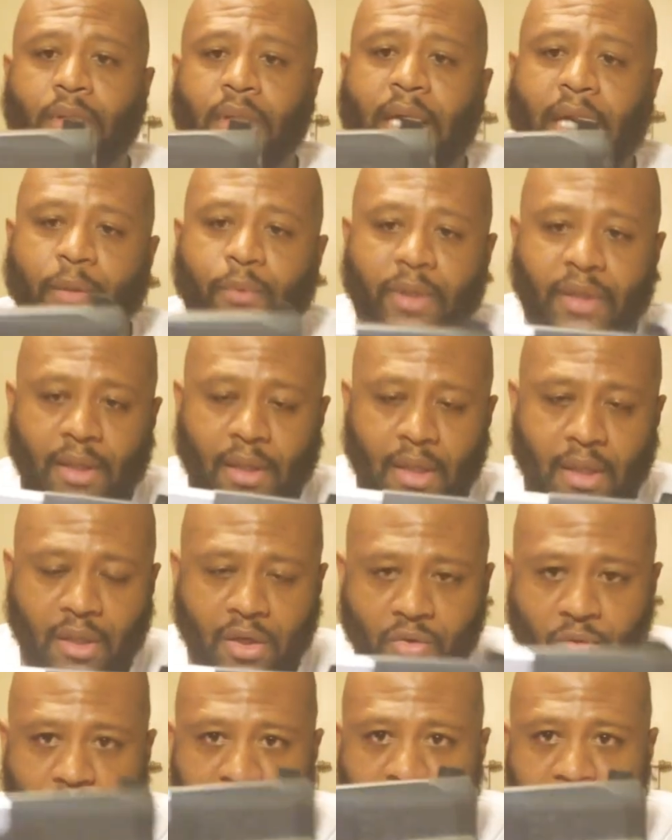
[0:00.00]
Got it with the hunter
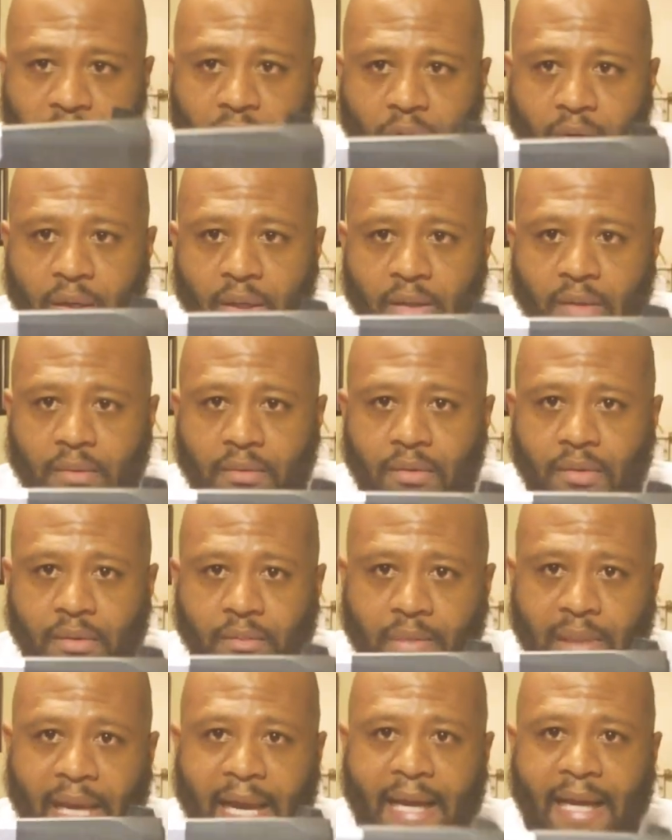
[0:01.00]
green on it,
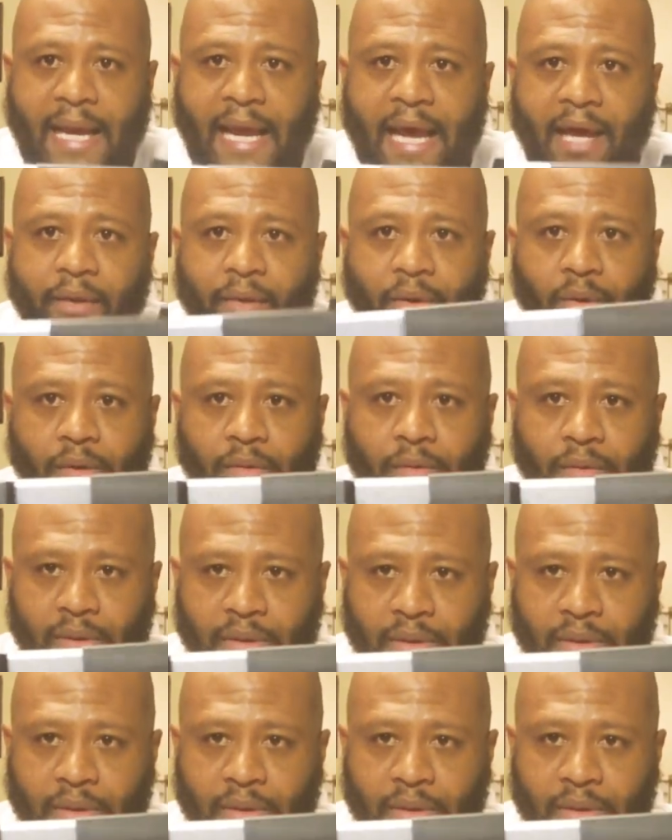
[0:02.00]
black handle.